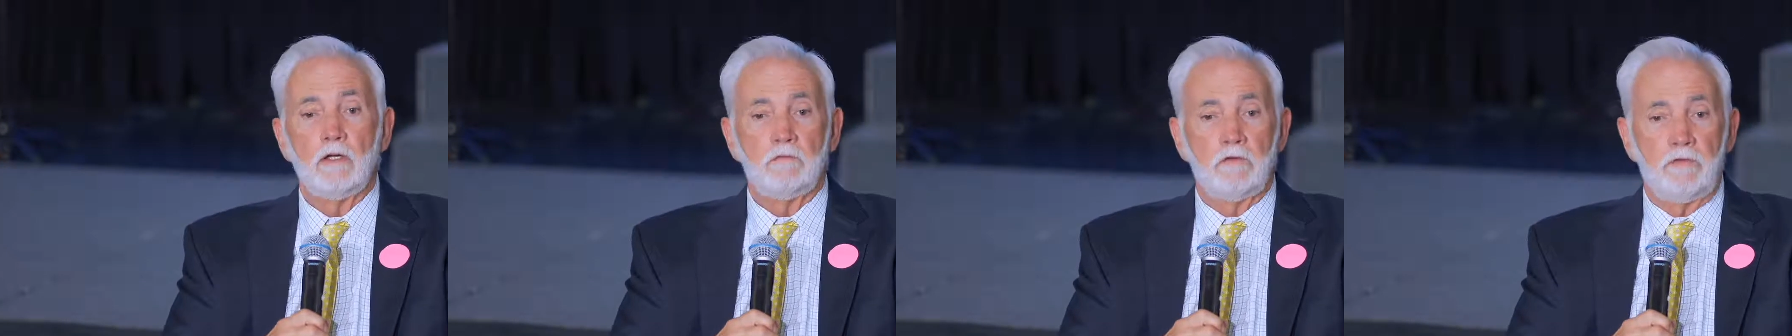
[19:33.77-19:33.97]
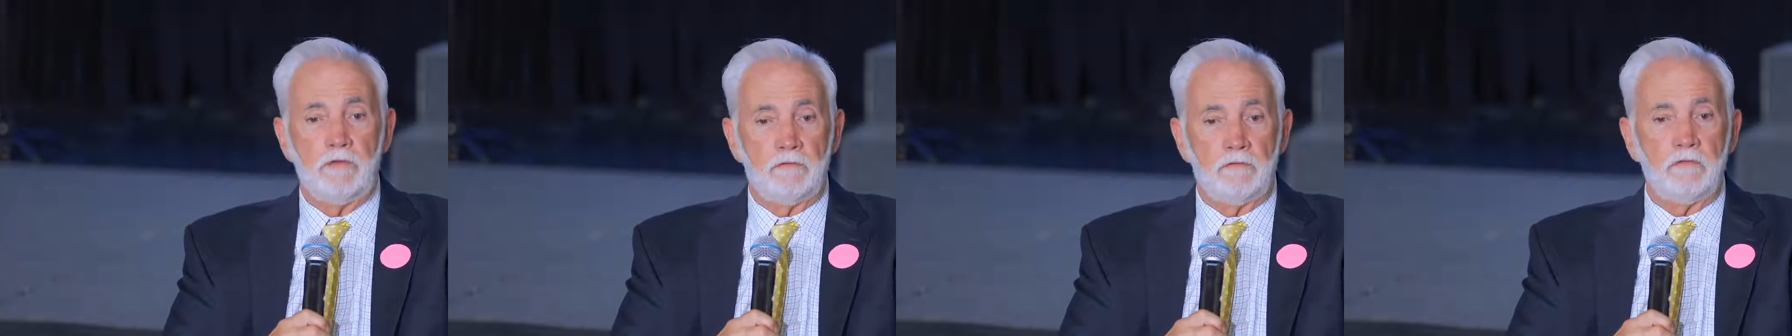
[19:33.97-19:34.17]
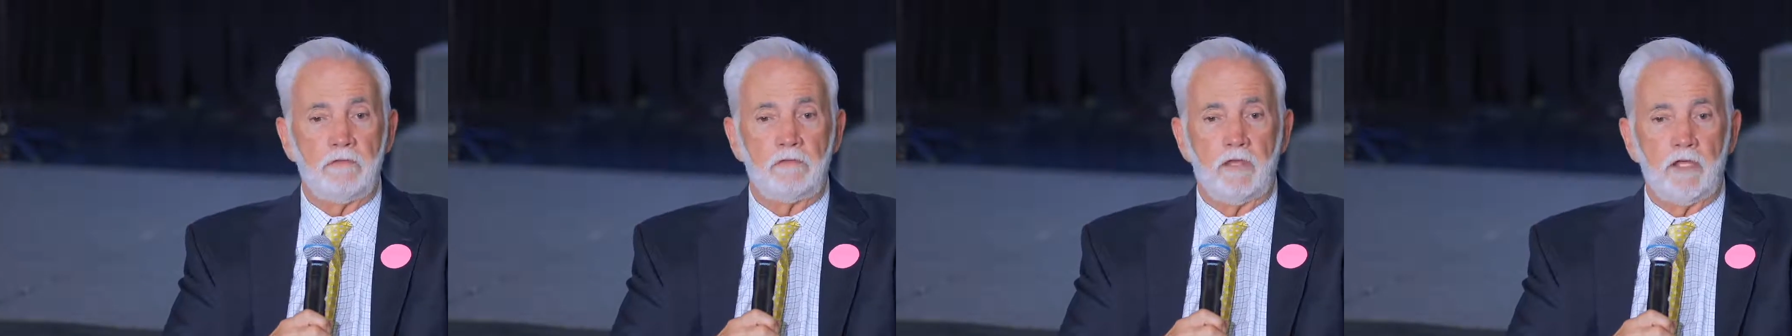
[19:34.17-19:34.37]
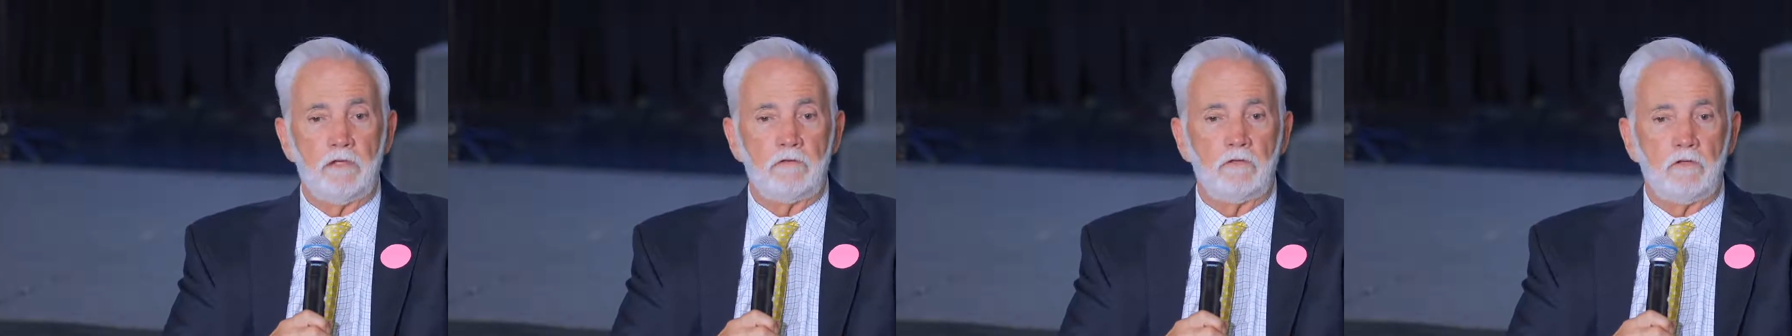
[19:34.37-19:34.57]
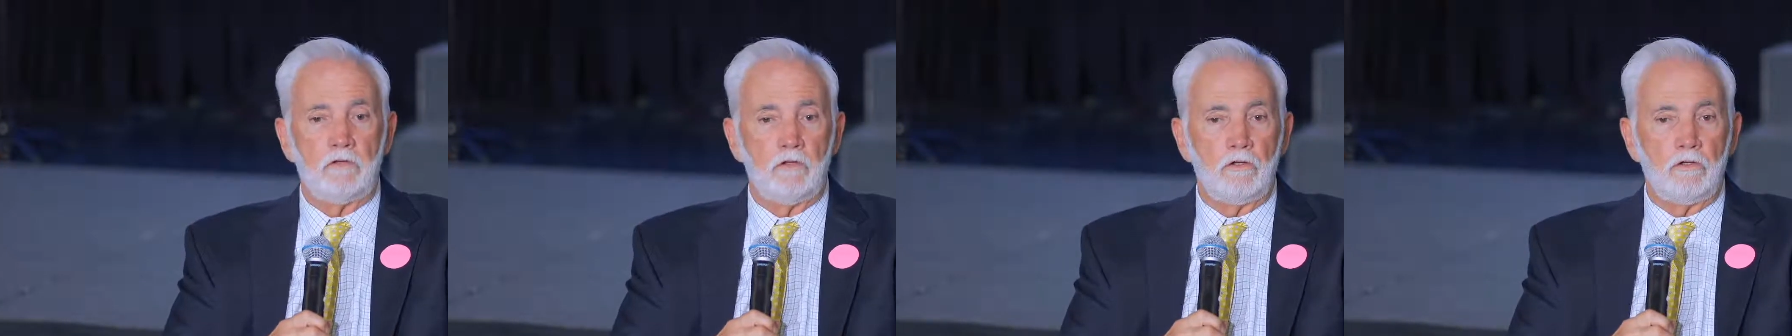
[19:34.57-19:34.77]
with everything
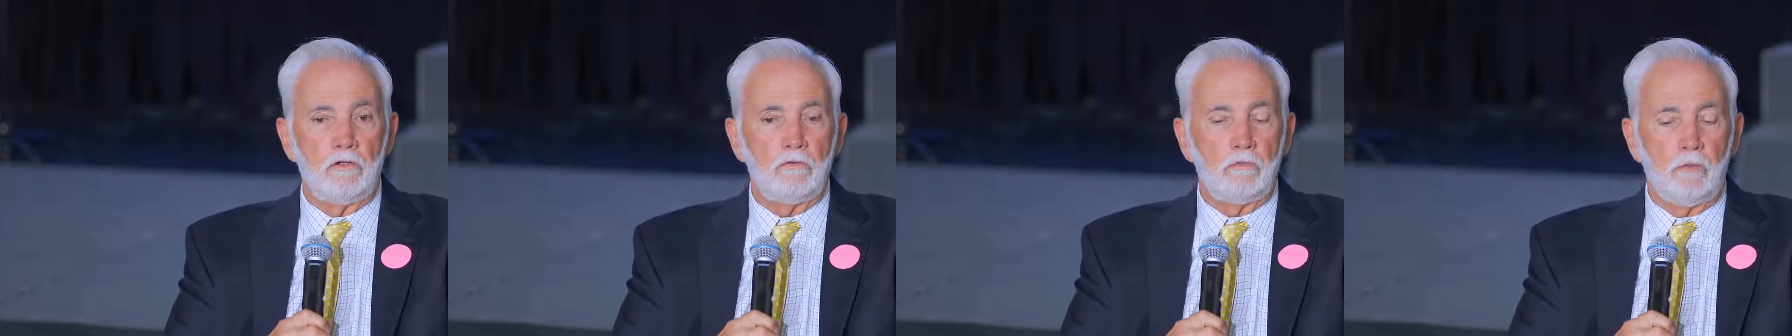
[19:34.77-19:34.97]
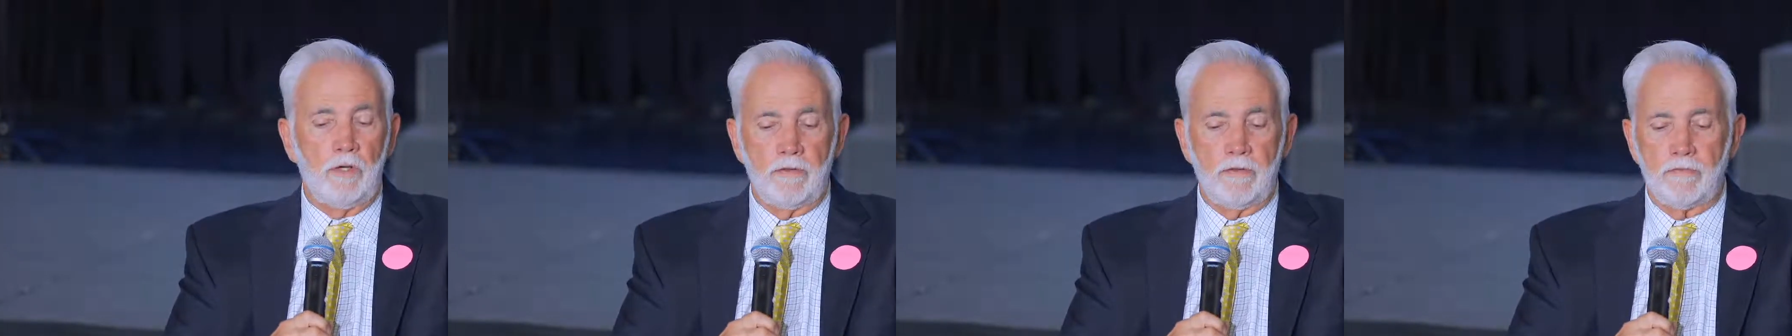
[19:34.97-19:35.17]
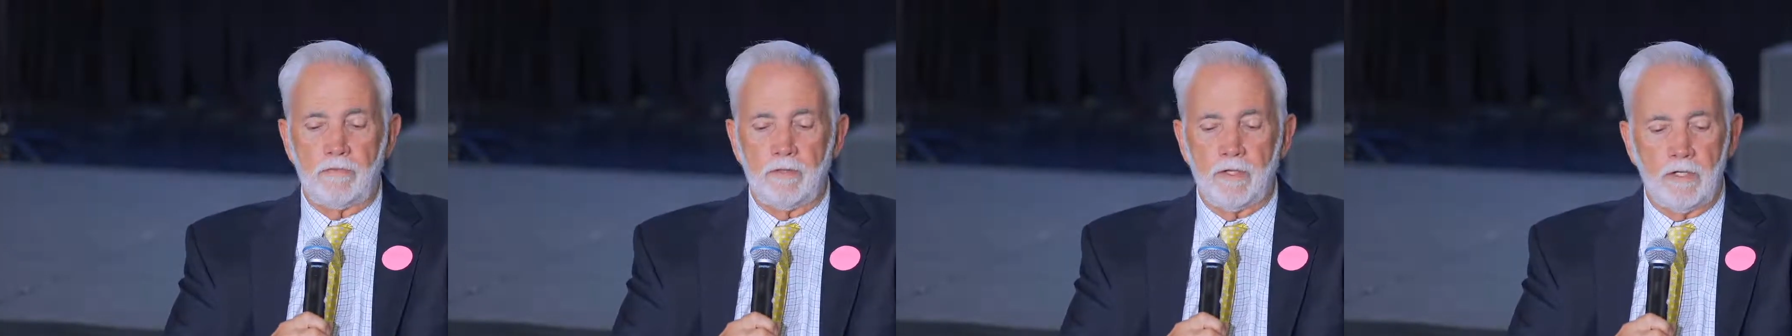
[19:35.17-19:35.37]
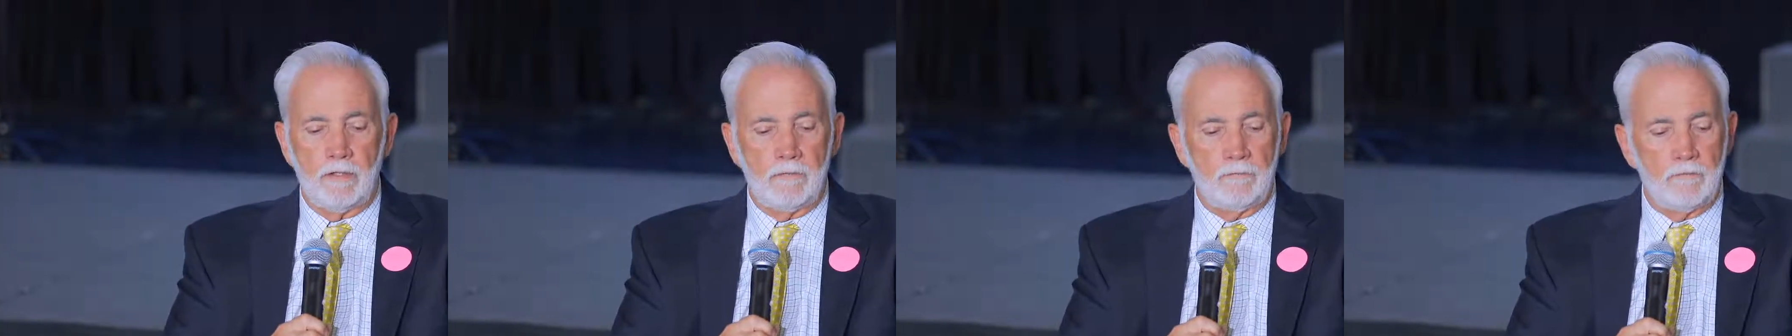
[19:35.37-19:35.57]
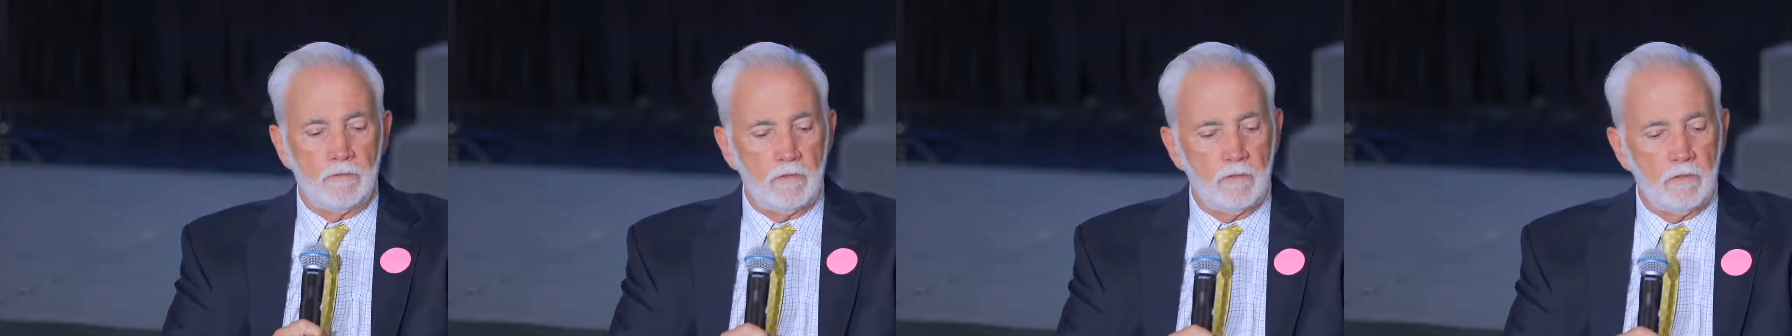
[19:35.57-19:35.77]
to do with
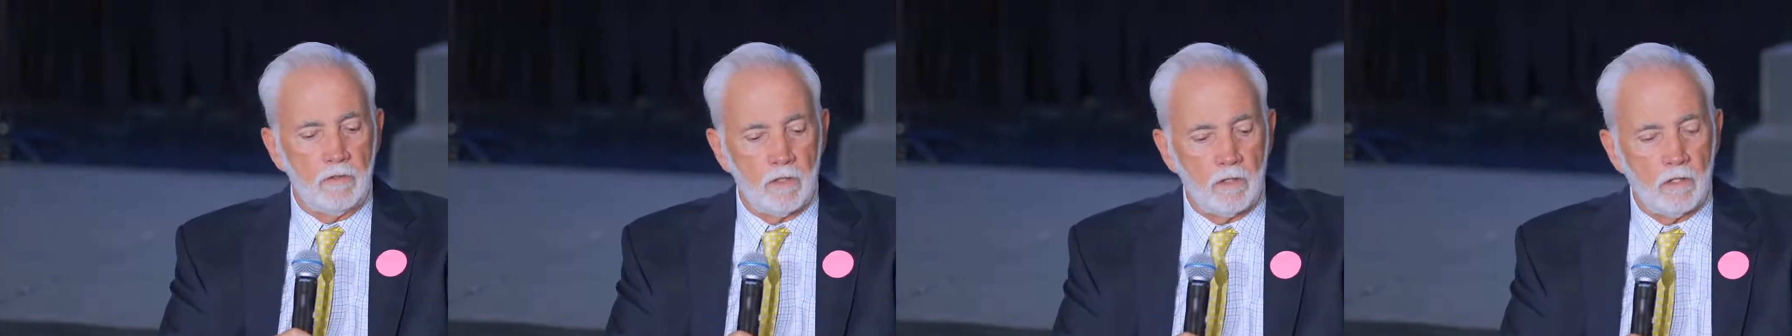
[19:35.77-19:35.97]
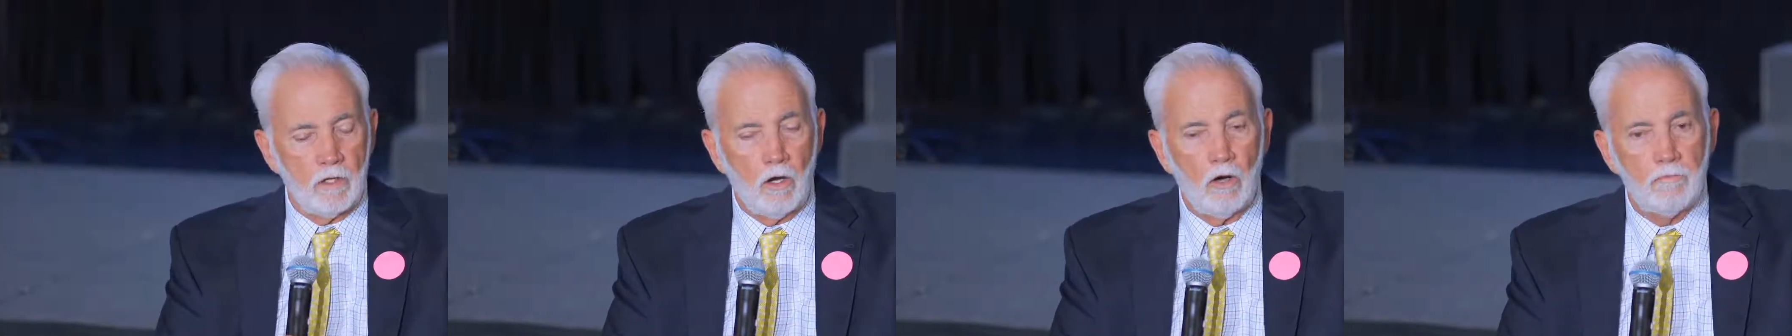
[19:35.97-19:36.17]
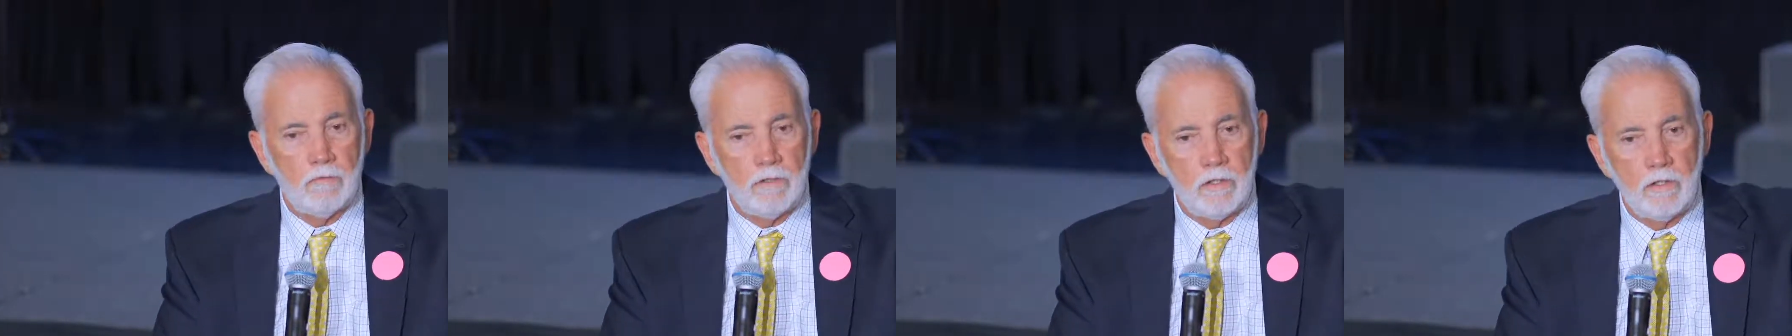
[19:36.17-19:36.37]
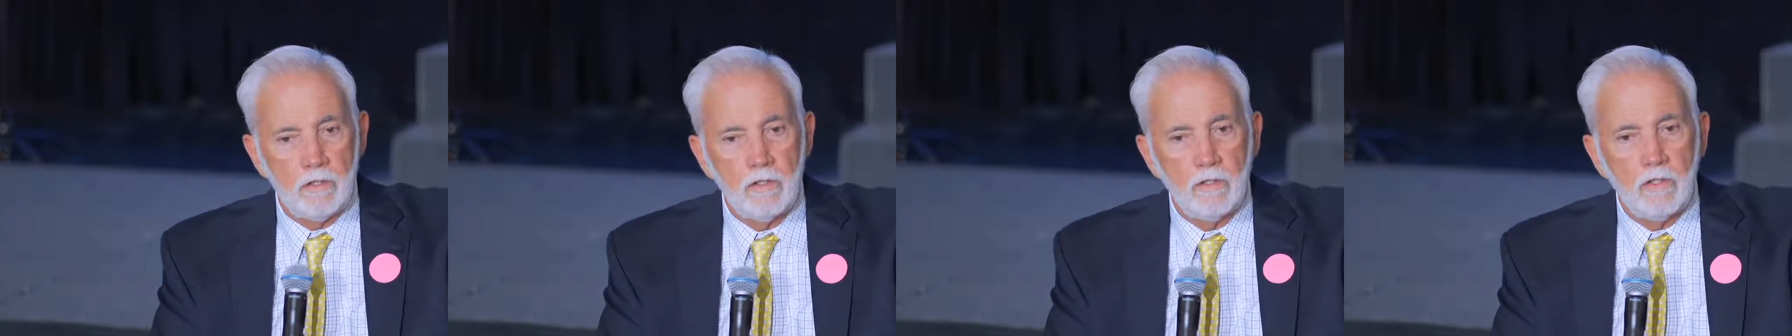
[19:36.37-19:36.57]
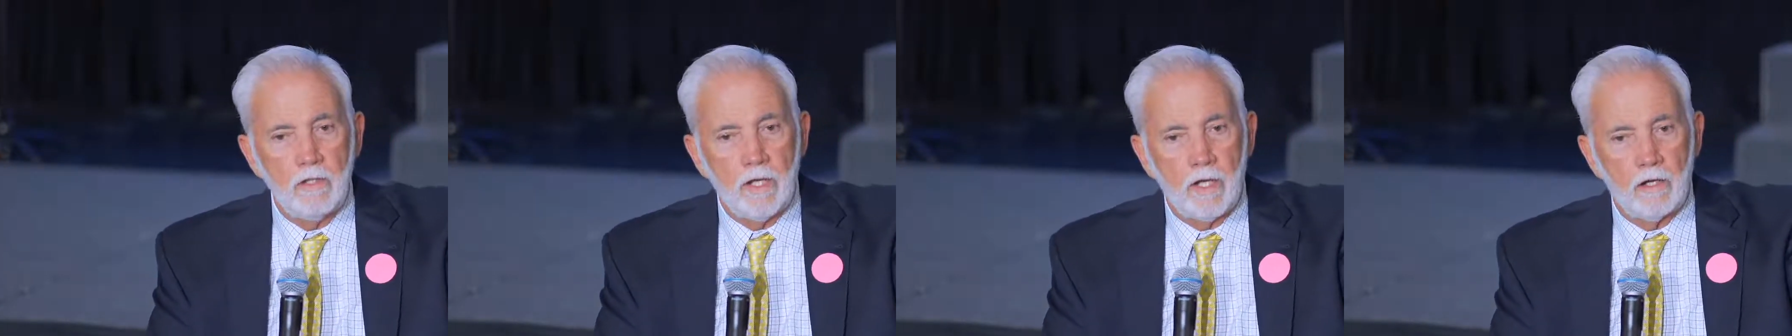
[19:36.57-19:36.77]
the COVID
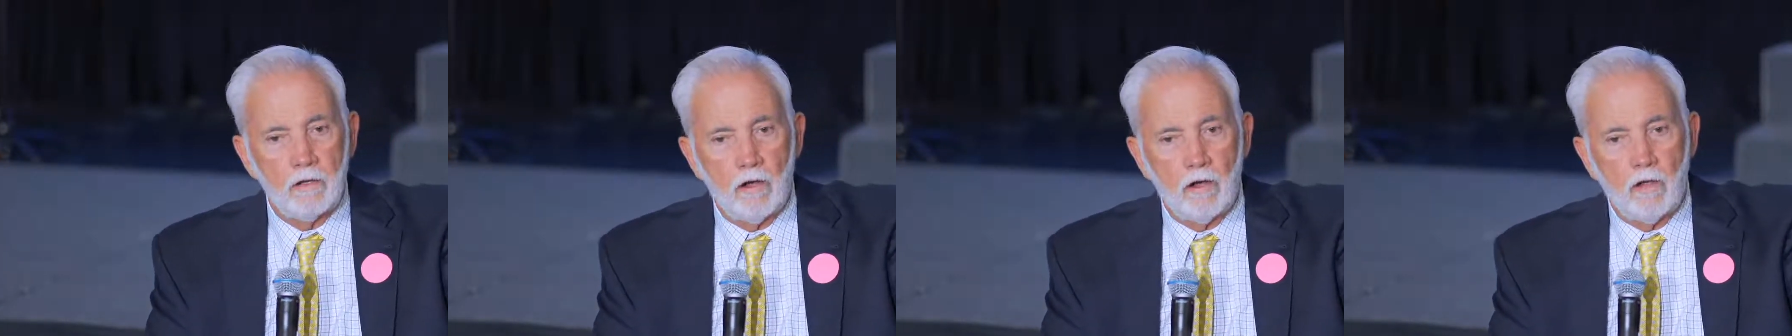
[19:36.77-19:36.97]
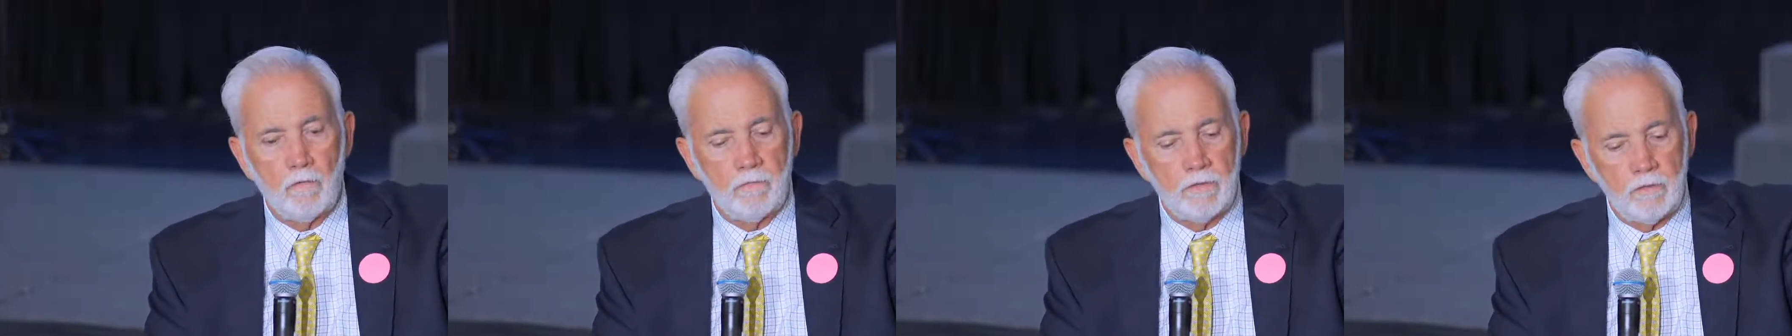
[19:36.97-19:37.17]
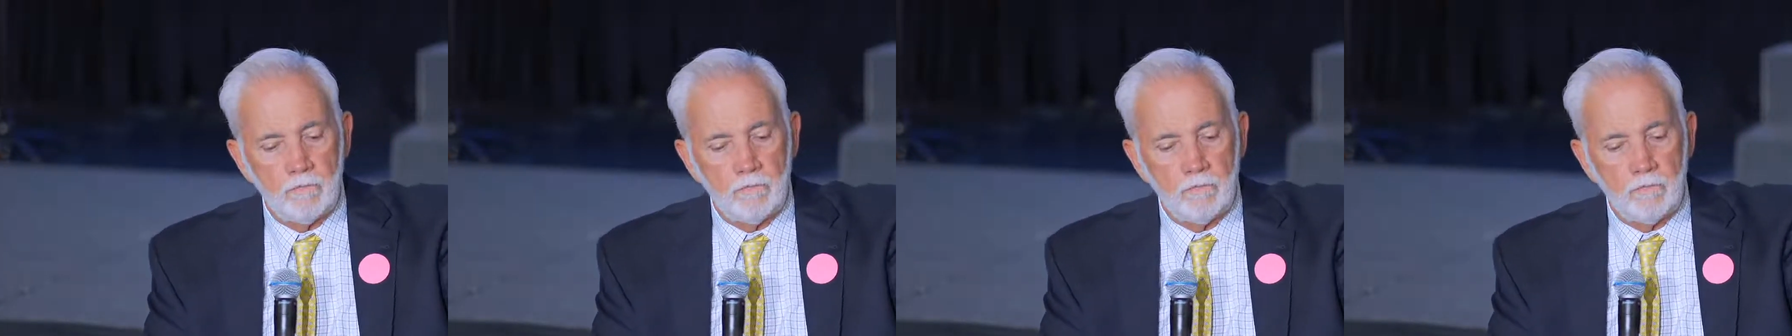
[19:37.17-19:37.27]
and all the